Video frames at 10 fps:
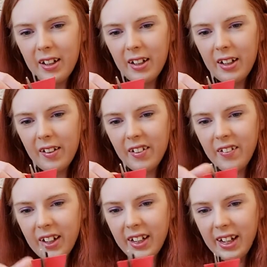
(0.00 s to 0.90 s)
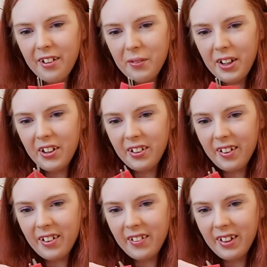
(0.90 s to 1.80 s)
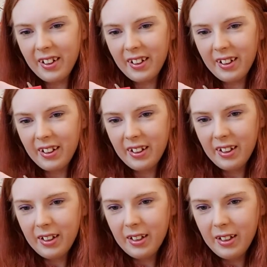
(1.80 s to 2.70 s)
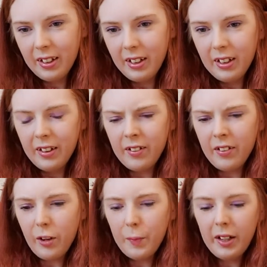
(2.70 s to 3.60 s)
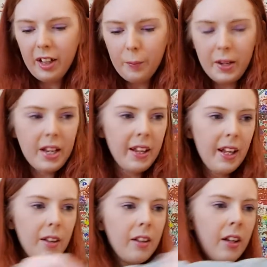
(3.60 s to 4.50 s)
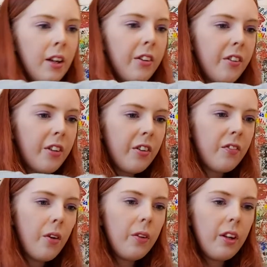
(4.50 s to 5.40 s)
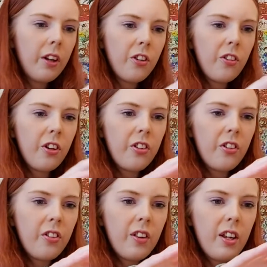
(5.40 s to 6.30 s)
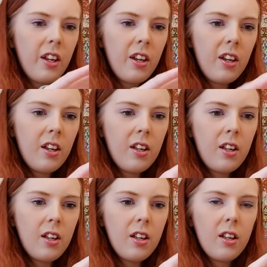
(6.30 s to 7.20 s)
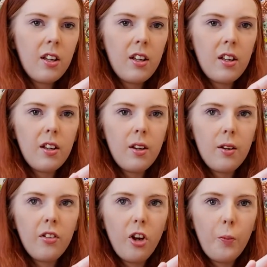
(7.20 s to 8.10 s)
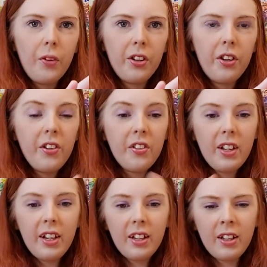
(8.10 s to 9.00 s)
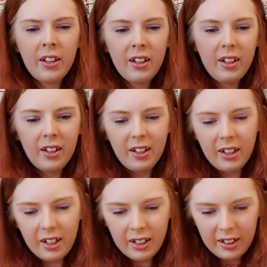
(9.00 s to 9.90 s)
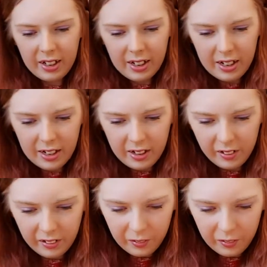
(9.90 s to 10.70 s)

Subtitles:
it is quite nice when you cut into it. So I've got my little beak there. Just going to roll it across the top of the glue stick and then